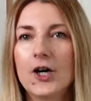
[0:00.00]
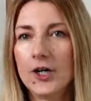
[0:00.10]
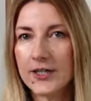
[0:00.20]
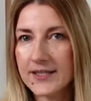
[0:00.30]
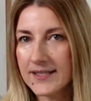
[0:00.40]

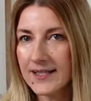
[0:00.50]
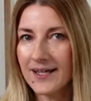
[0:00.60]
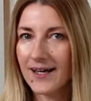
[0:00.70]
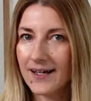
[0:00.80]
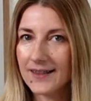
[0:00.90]
darts
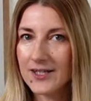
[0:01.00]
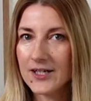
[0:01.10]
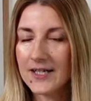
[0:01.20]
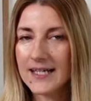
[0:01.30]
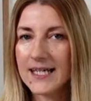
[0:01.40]

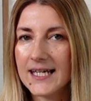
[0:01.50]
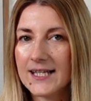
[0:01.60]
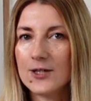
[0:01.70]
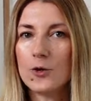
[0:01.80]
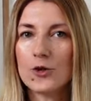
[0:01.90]

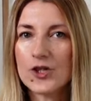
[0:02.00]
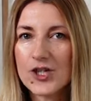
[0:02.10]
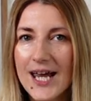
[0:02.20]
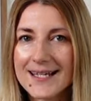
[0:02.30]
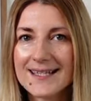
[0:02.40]
underneath your
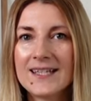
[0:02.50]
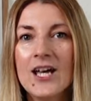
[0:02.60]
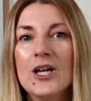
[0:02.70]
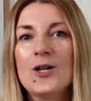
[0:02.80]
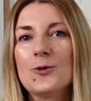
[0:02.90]
chest
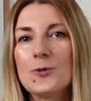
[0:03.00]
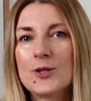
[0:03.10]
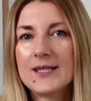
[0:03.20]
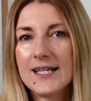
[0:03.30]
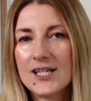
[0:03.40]
to
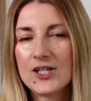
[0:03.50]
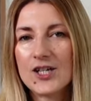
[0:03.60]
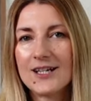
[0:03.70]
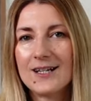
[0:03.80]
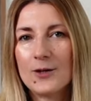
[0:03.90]
cinch
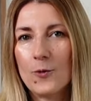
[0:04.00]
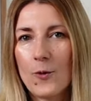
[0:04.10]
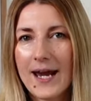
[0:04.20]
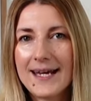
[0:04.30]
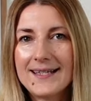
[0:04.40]
in the
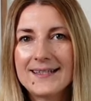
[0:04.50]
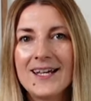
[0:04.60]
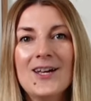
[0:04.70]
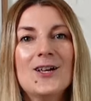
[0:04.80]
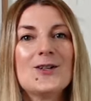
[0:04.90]
waist.
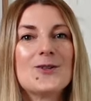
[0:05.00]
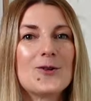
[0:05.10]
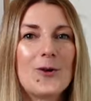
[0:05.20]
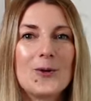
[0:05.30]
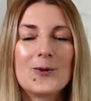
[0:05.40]

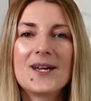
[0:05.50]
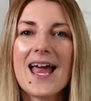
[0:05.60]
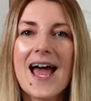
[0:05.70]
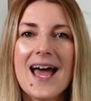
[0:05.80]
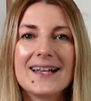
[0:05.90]
So you
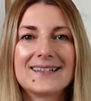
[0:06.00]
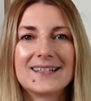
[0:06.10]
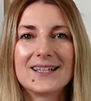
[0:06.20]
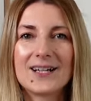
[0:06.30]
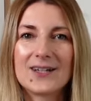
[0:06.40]
get
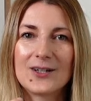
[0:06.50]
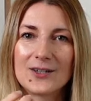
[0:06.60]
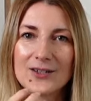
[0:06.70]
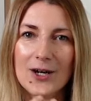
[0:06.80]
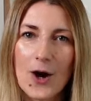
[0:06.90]

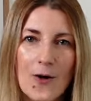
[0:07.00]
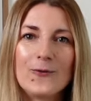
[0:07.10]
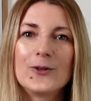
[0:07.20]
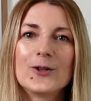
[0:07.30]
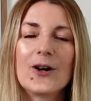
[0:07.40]
the
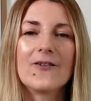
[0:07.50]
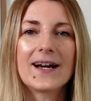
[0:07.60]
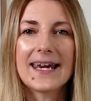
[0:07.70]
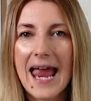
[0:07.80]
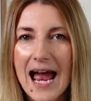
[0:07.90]
comfort of
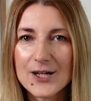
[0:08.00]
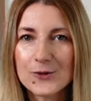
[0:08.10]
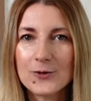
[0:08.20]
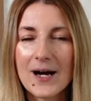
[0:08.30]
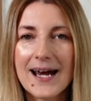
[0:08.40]
a
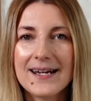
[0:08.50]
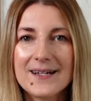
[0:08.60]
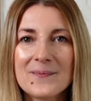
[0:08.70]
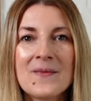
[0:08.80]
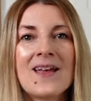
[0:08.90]
casual
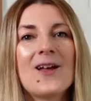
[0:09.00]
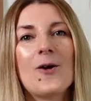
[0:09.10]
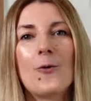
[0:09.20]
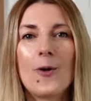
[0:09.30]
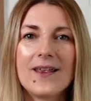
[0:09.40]
item
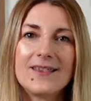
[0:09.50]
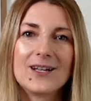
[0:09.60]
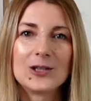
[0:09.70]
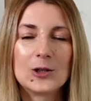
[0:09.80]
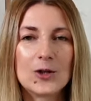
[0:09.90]
with
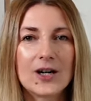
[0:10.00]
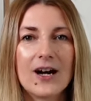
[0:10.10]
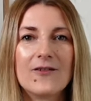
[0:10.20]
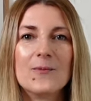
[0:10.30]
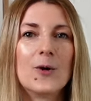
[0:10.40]
the look
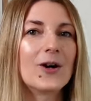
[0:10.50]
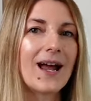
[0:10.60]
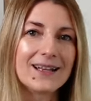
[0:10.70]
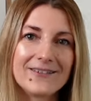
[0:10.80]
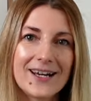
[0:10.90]
of a more
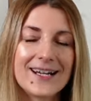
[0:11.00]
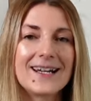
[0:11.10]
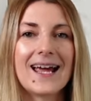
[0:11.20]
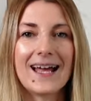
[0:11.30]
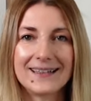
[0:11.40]

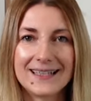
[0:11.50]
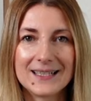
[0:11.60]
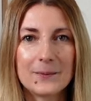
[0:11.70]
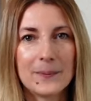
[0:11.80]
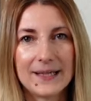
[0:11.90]
elevated,
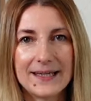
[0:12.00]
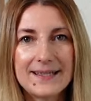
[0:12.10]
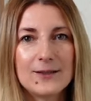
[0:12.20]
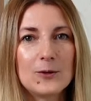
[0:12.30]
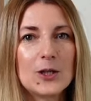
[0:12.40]
elegant
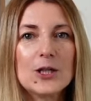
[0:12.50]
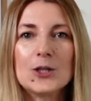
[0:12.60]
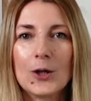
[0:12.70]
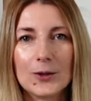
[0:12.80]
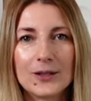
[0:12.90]
piece. You can
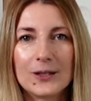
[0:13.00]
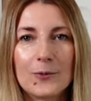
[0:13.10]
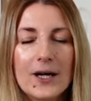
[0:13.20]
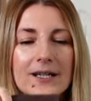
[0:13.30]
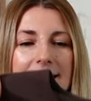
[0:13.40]
totally
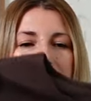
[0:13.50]
wear